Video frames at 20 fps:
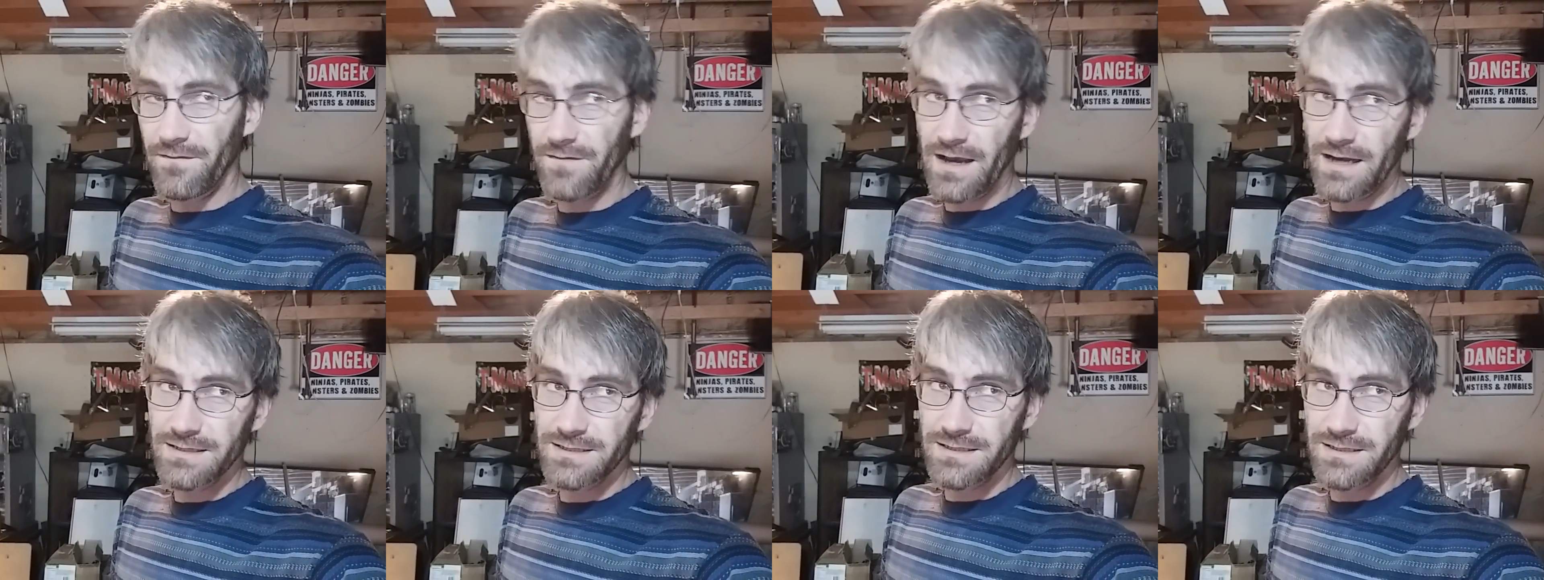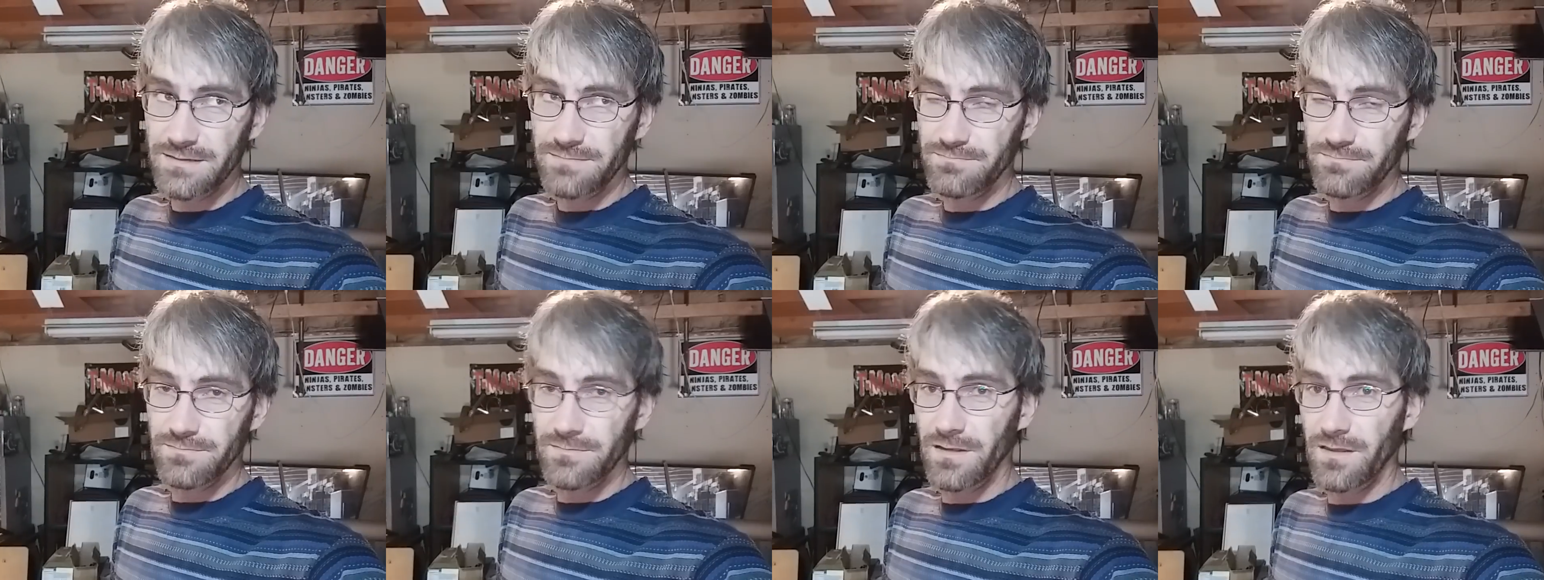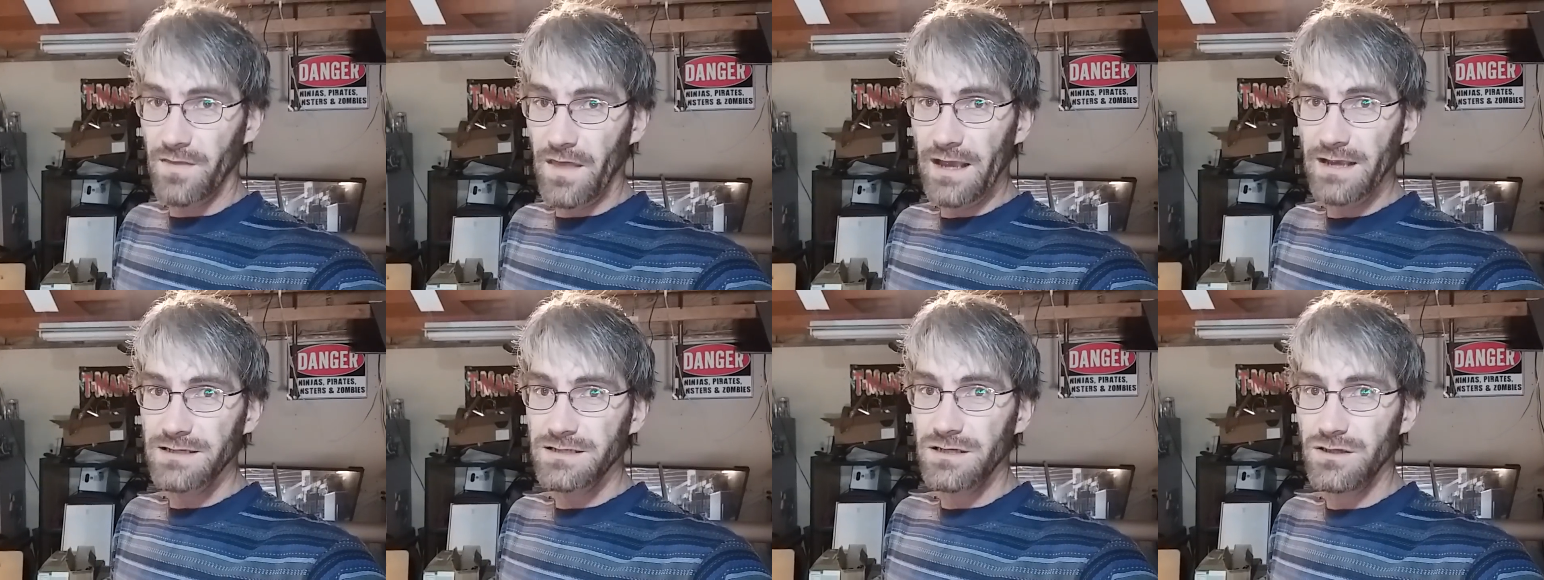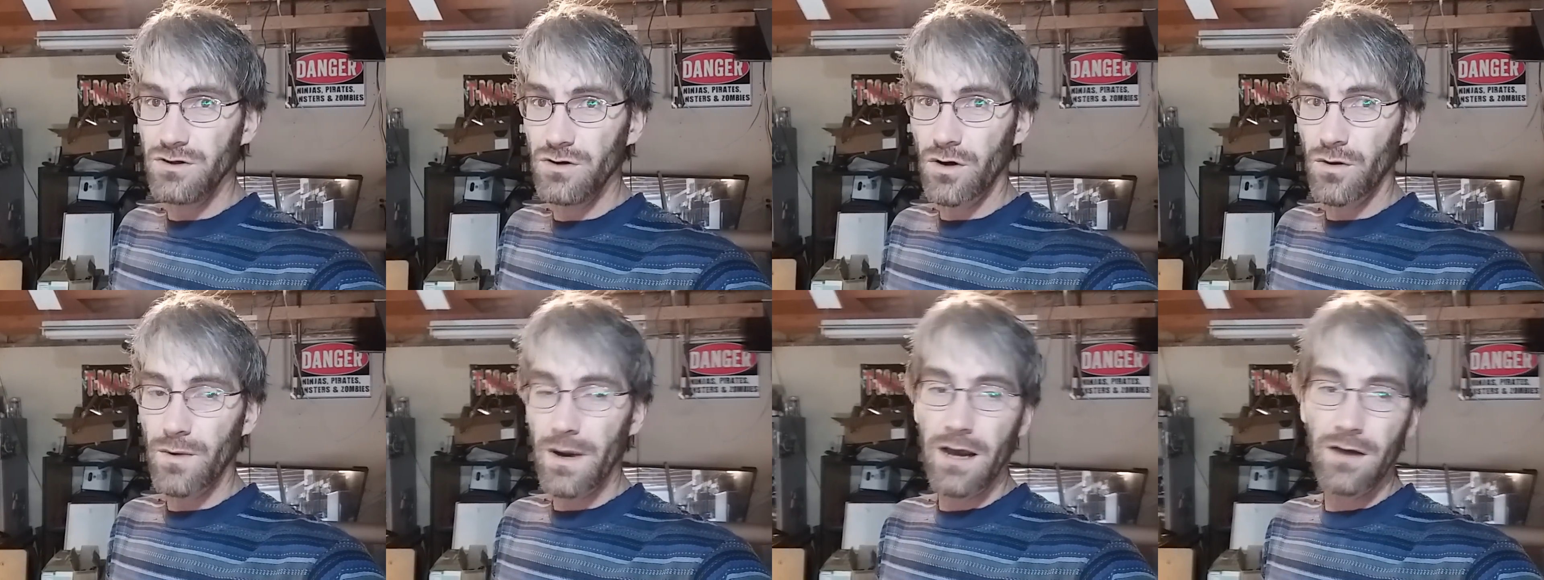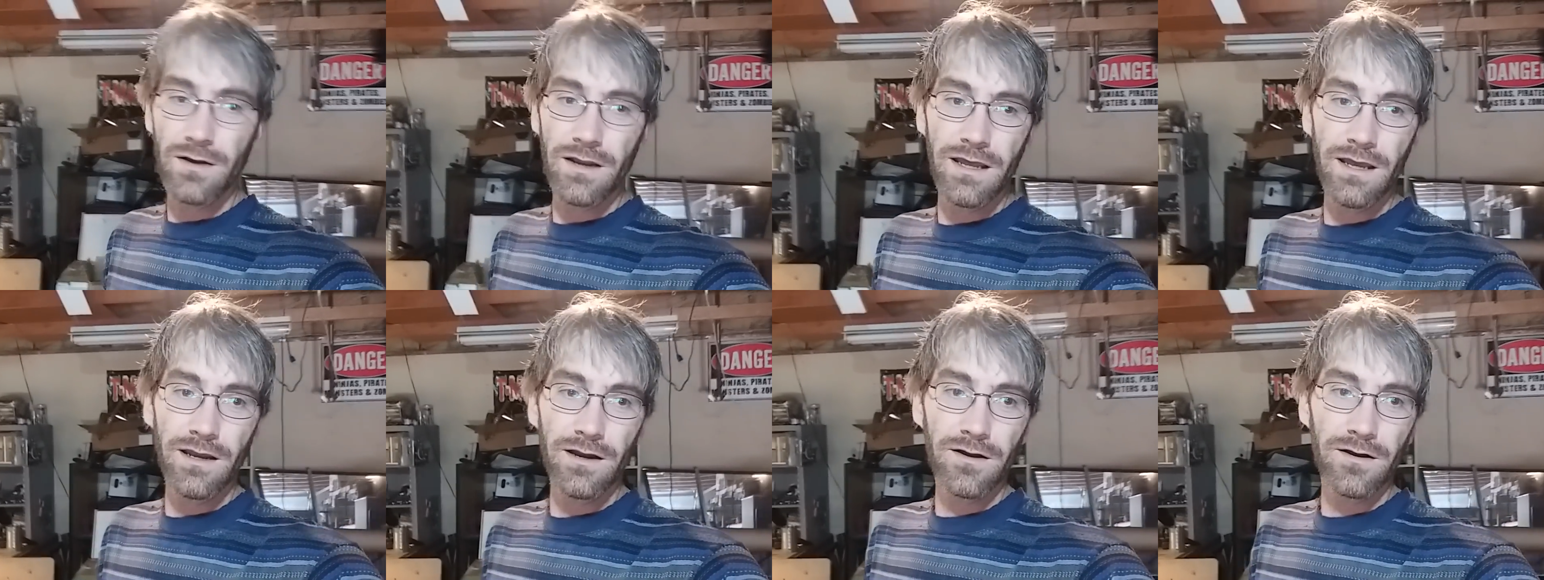I've got things to do around
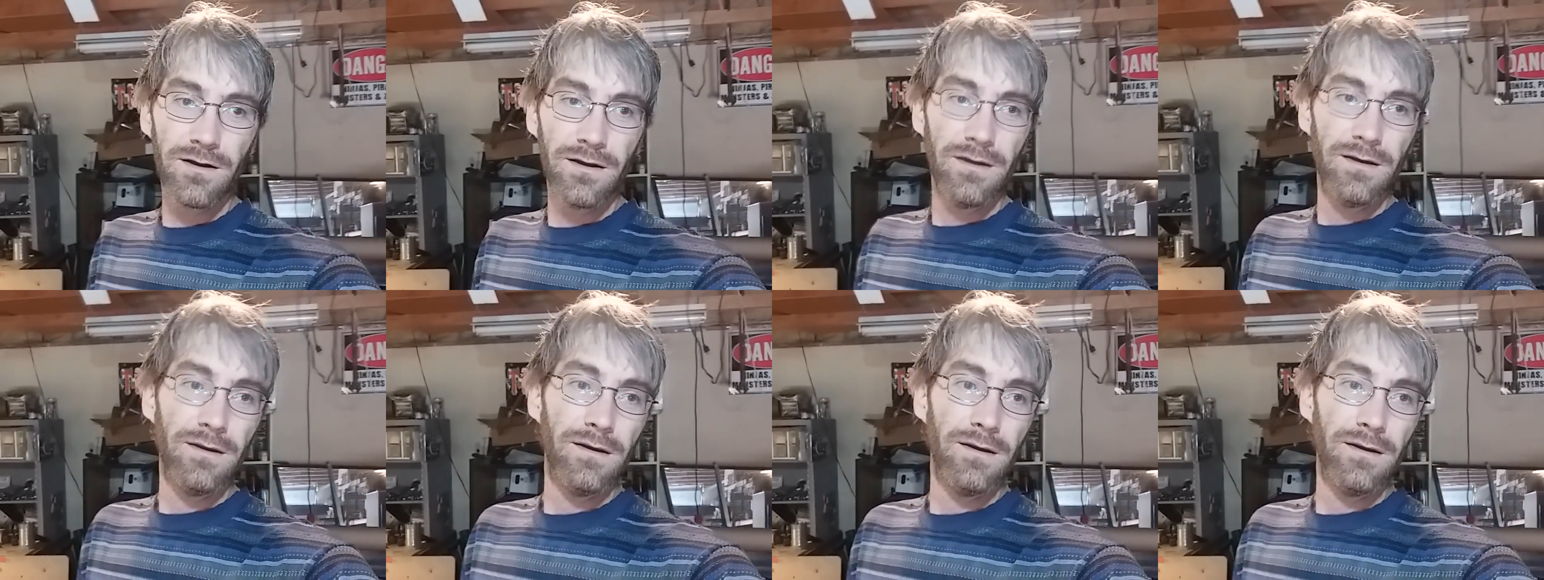here.